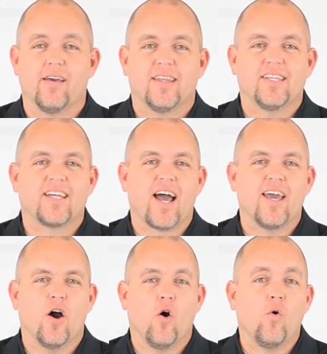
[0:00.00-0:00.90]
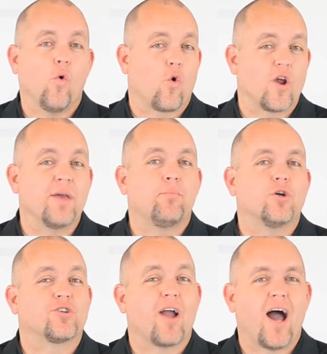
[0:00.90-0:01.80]
This I.O. or
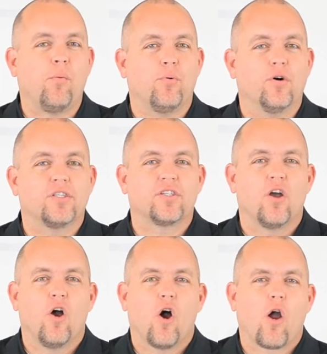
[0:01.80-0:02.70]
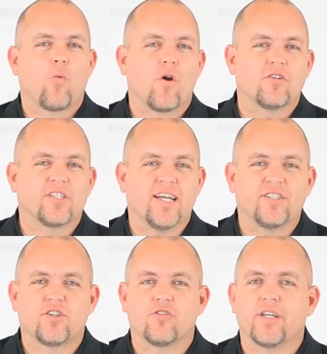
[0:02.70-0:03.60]
inputs or outputs are where
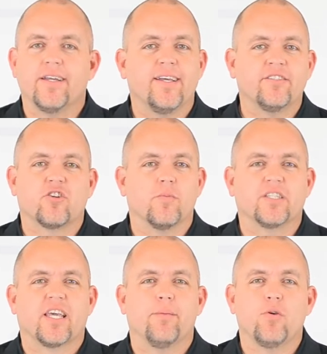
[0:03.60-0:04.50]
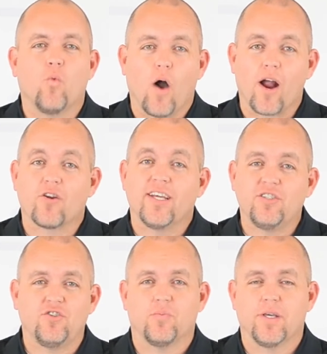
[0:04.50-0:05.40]
sensors and instruments can be wired
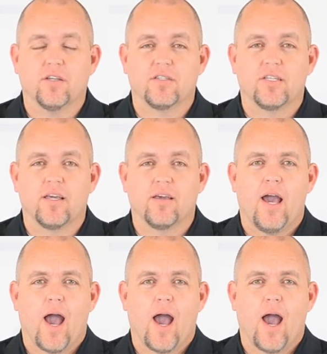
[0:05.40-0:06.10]
into the PLC.